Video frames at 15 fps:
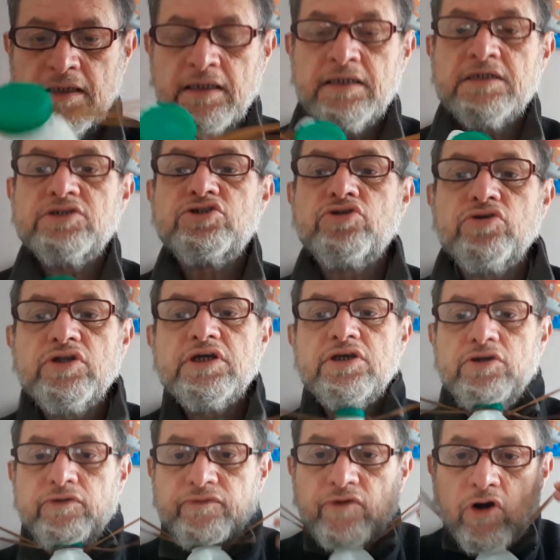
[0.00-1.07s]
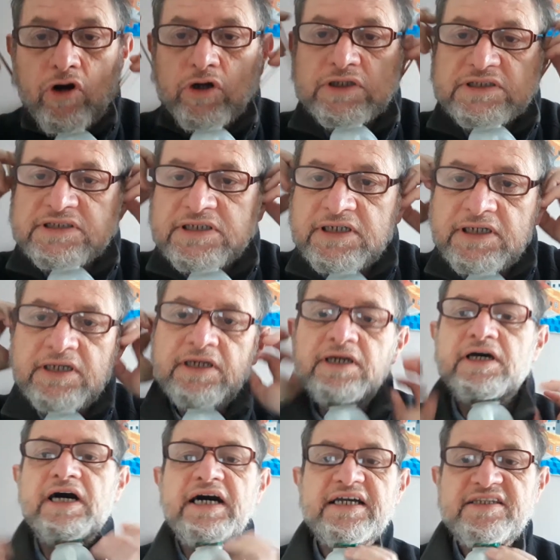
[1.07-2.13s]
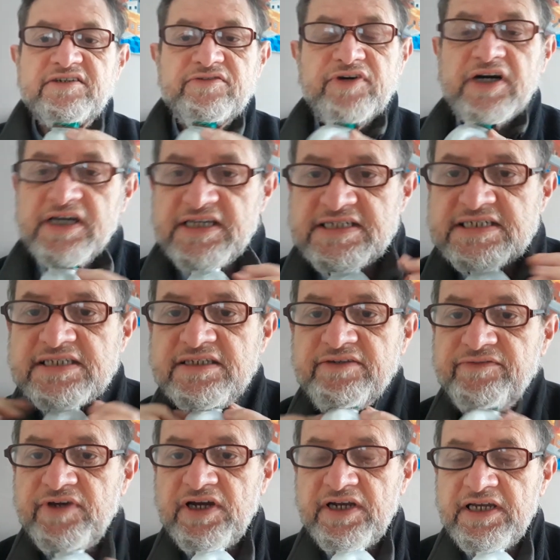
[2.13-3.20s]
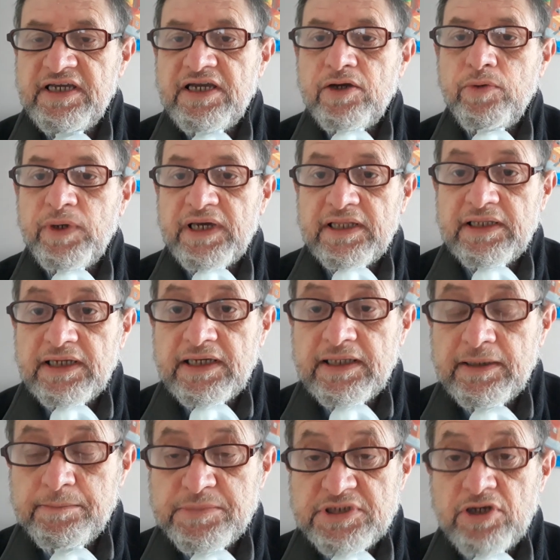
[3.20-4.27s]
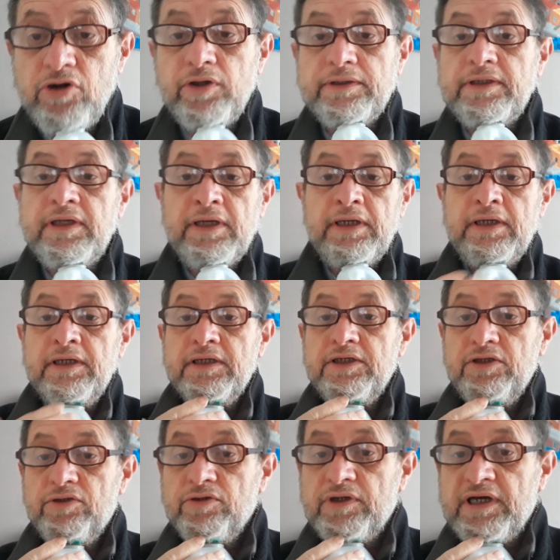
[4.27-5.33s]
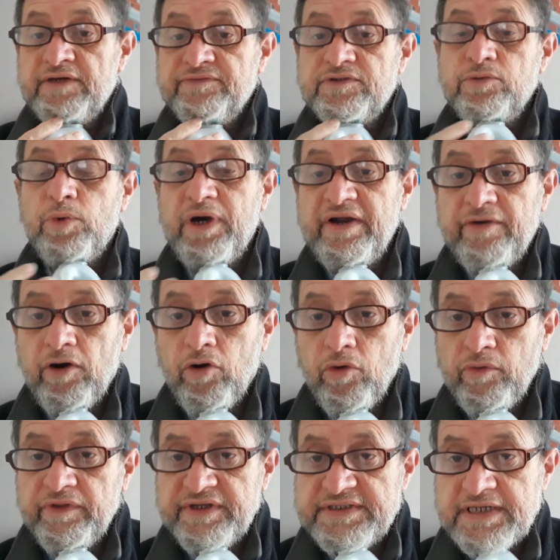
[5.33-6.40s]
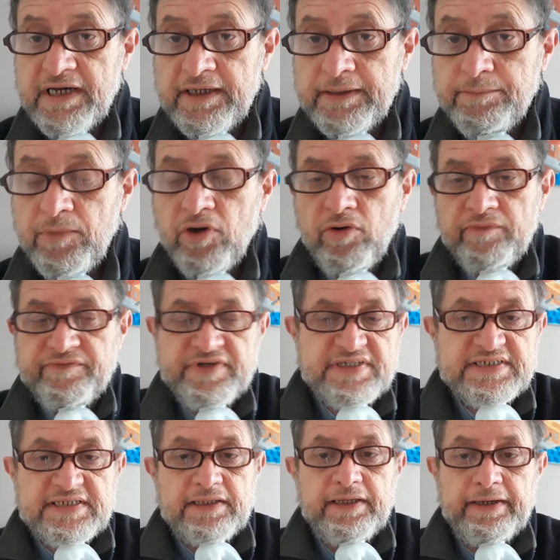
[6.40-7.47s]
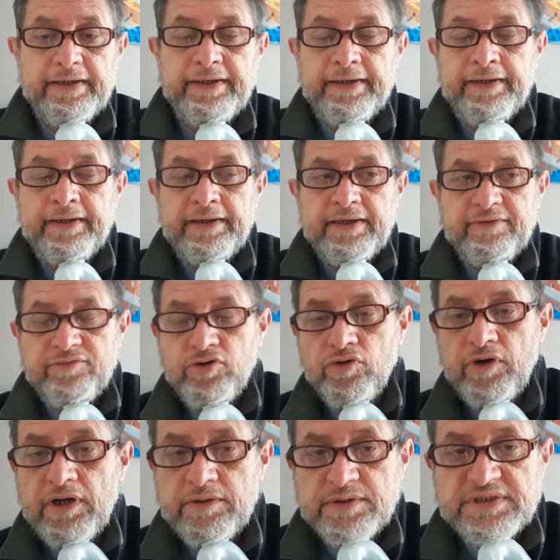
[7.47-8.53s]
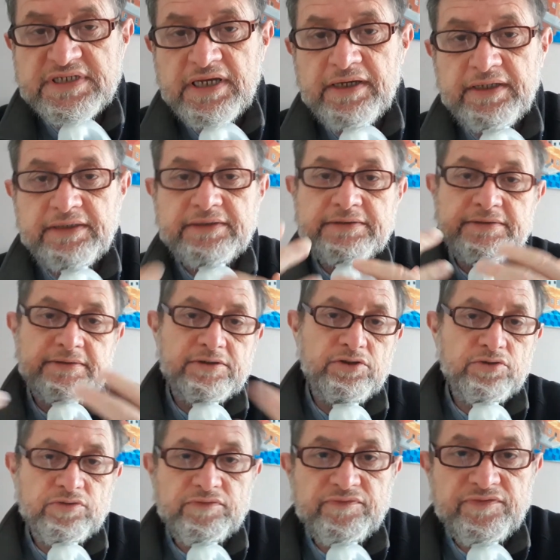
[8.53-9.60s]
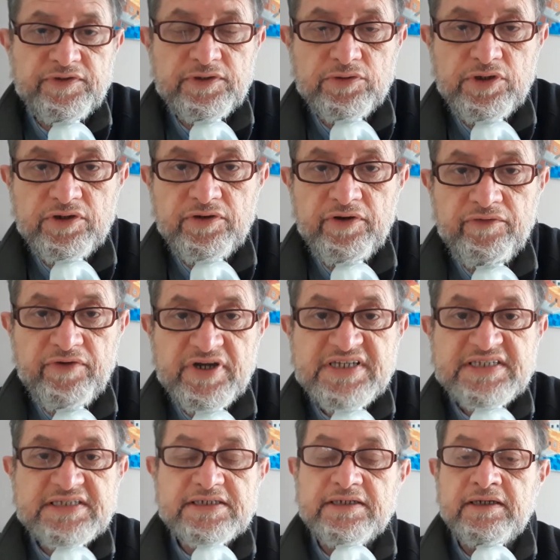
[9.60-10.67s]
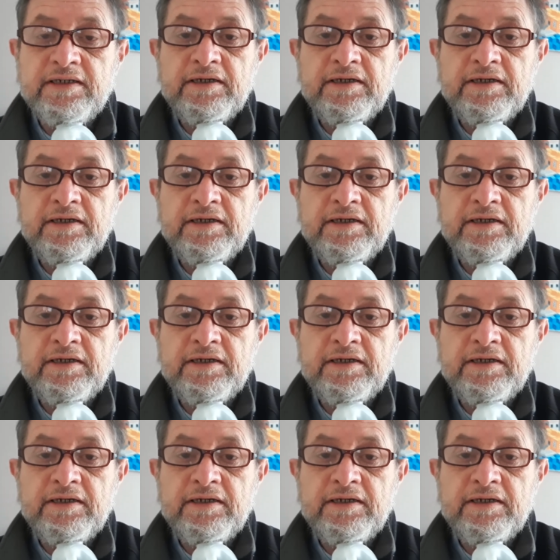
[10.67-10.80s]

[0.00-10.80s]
so that you've got a device that very quickly clips on. You don't have to wear it all the time. Obviously, if you're outside, you don't feel you're at risk,